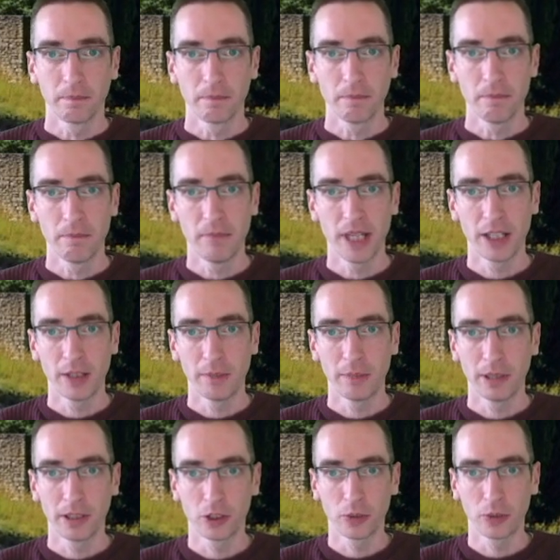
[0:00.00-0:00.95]
Mid
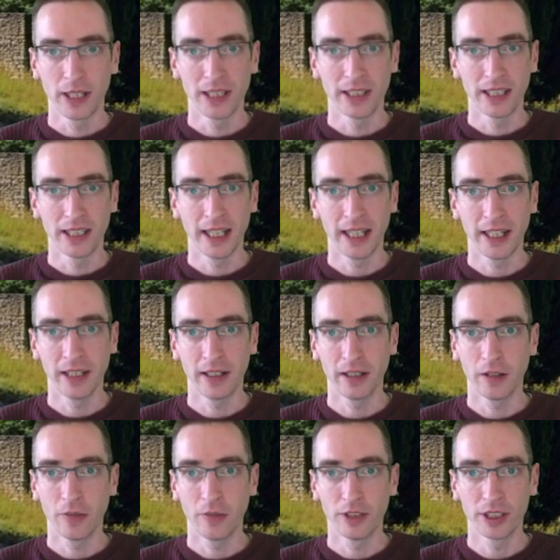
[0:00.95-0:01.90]
plus 20 here.
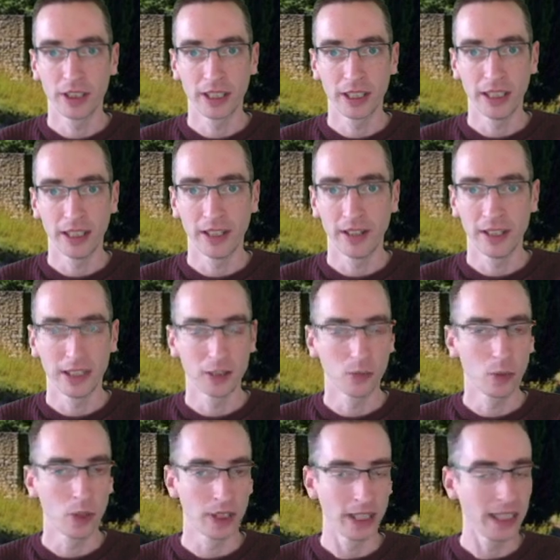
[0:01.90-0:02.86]
Obviously this
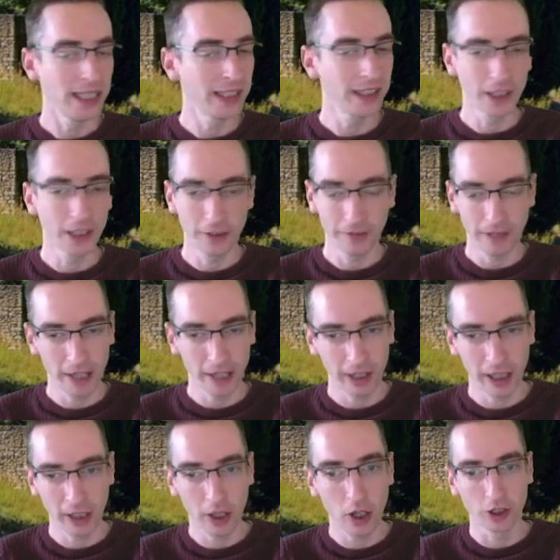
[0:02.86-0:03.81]
one is going to
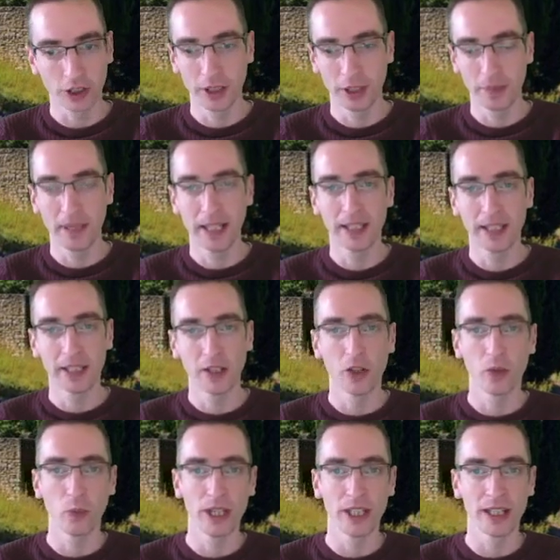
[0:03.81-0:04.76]
vary a lot depending on
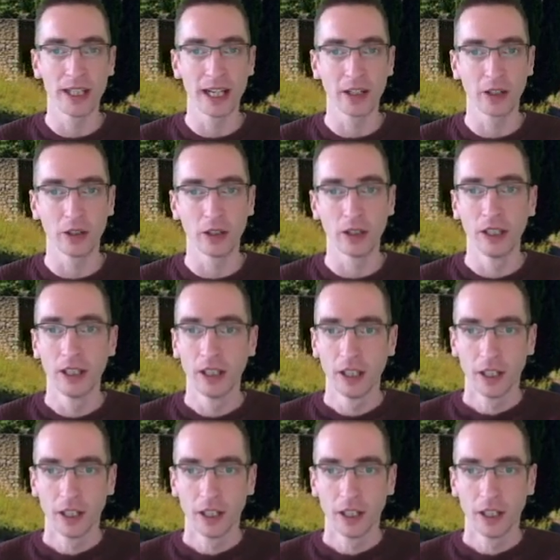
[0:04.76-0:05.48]
the wind angle